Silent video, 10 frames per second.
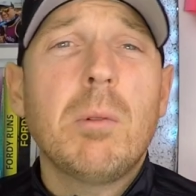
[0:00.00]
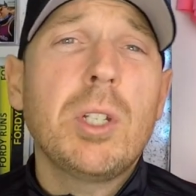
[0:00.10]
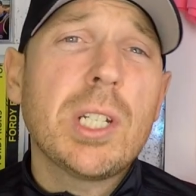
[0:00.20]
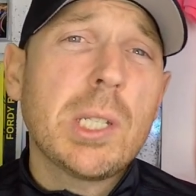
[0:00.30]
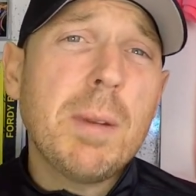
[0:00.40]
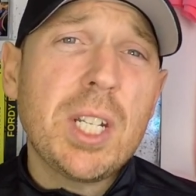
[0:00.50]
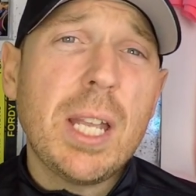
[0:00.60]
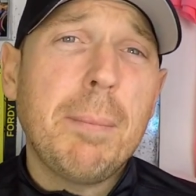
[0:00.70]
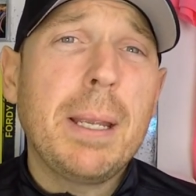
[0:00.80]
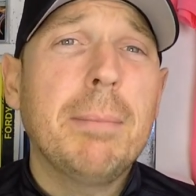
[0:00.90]
I want you to smash
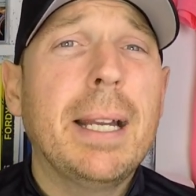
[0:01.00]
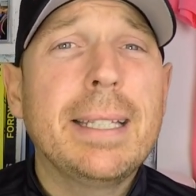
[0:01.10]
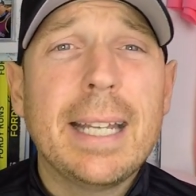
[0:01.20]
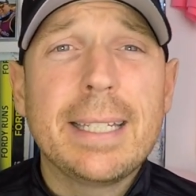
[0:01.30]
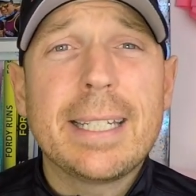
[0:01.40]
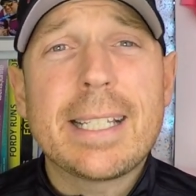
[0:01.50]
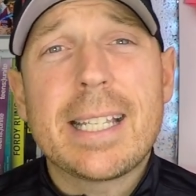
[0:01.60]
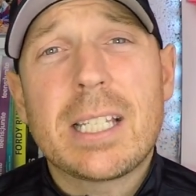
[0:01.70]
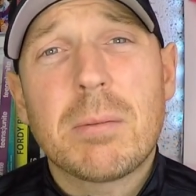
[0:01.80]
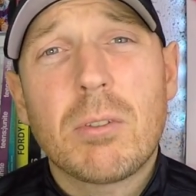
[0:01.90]
that pink button down there that
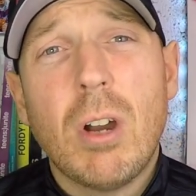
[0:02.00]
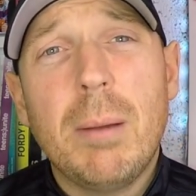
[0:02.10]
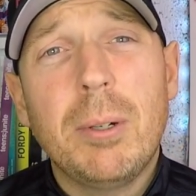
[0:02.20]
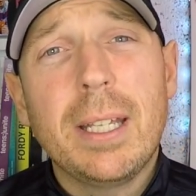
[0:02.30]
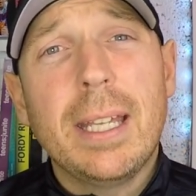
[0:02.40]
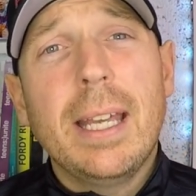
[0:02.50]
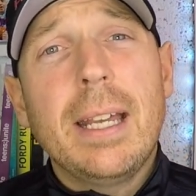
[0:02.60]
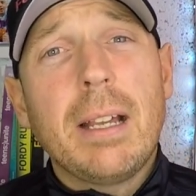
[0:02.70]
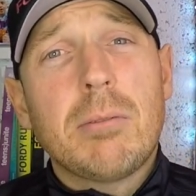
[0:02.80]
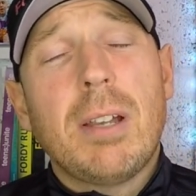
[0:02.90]
says subscribe on it.
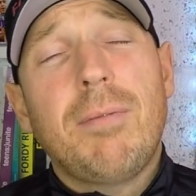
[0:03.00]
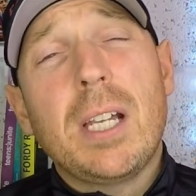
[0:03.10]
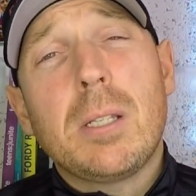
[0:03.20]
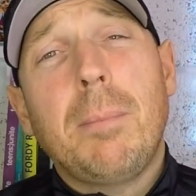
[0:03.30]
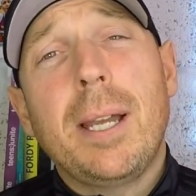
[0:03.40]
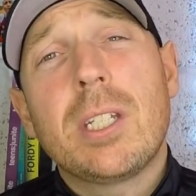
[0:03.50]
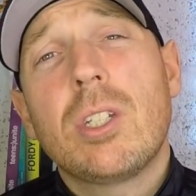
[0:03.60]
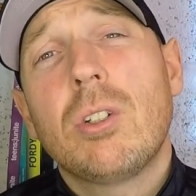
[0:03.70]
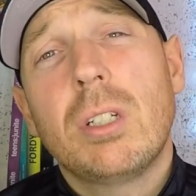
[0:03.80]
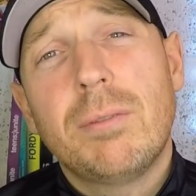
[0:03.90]
Go to our Facebook page
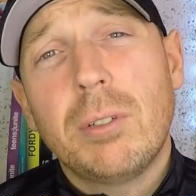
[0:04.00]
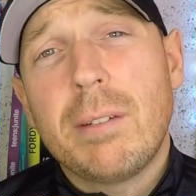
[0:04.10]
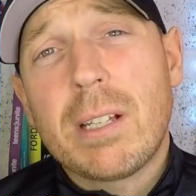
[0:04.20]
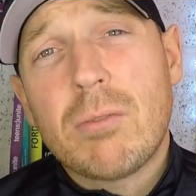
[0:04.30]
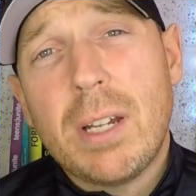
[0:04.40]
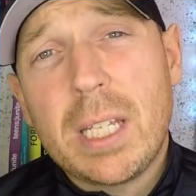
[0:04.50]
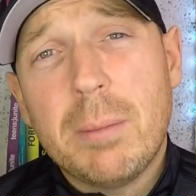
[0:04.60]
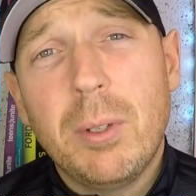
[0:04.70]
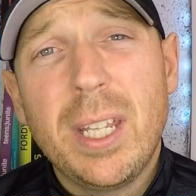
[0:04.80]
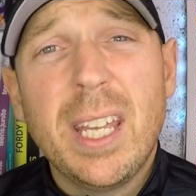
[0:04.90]
and join the Fordy Runs running
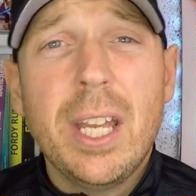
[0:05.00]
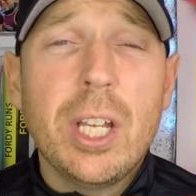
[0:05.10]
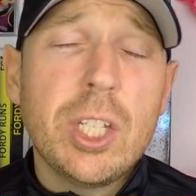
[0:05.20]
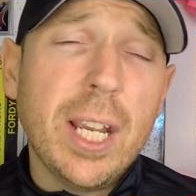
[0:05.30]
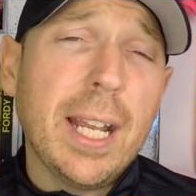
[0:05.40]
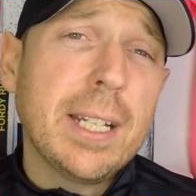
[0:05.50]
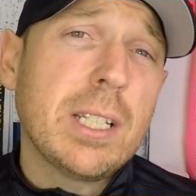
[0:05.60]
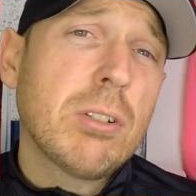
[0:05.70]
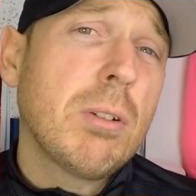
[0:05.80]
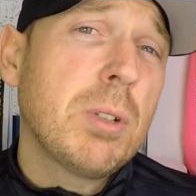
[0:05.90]
community, and check out the
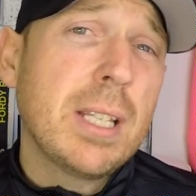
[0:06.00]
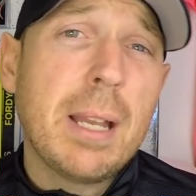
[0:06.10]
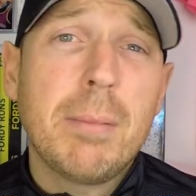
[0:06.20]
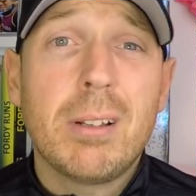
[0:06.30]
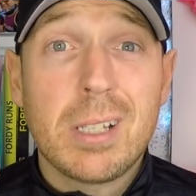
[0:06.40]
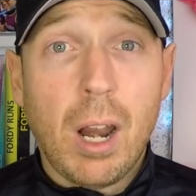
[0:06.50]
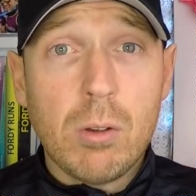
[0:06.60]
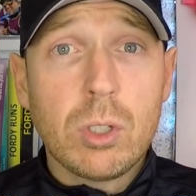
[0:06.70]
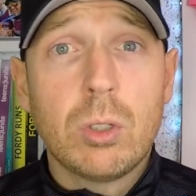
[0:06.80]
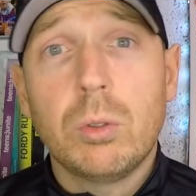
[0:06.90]
description down below, there's
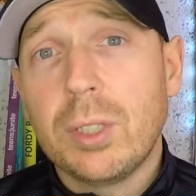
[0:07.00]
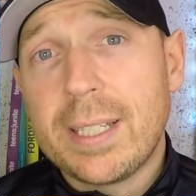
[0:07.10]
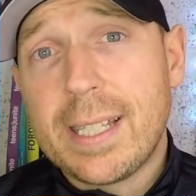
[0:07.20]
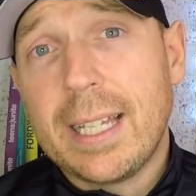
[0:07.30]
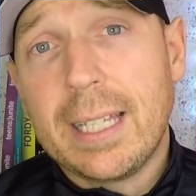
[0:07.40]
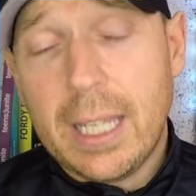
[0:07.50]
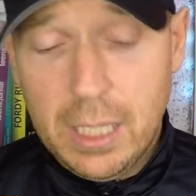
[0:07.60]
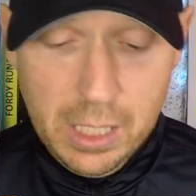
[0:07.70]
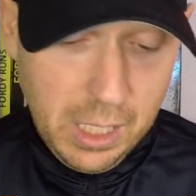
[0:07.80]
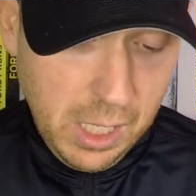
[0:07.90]
loads of cool things down there.
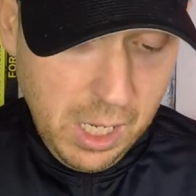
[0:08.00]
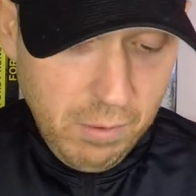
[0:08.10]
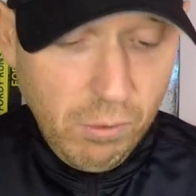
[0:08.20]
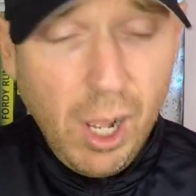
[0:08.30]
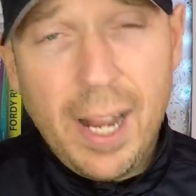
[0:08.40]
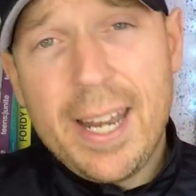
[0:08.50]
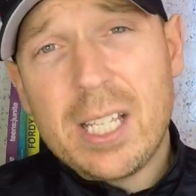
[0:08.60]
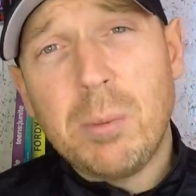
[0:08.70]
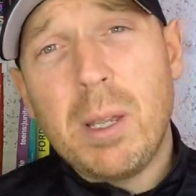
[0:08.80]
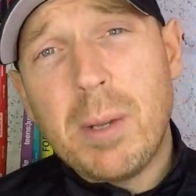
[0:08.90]
Right,
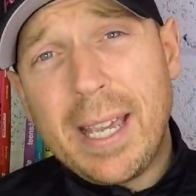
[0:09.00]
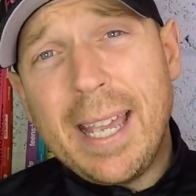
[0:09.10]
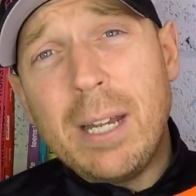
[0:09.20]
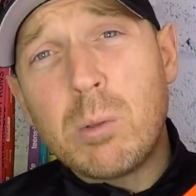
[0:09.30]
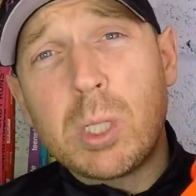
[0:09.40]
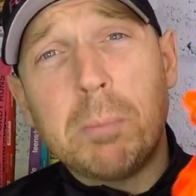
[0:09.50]
this week we're getting all